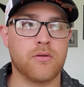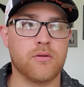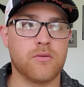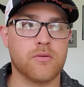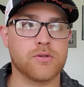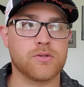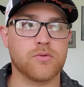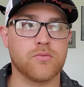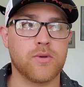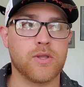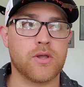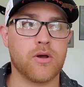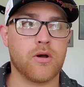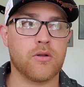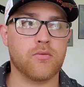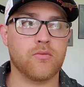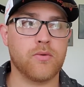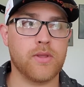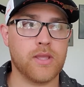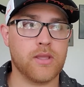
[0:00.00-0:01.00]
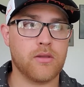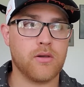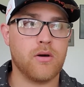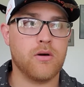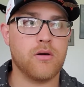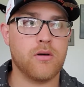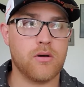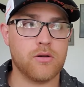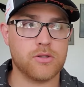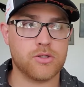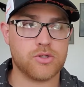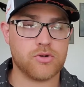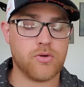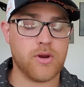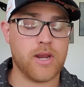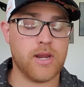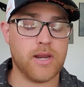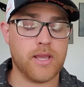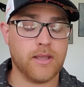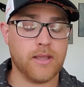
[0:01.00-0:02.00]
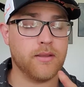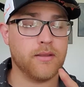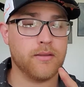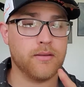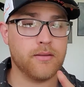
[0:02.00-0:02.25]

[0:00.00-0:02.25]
There's a week on, week training,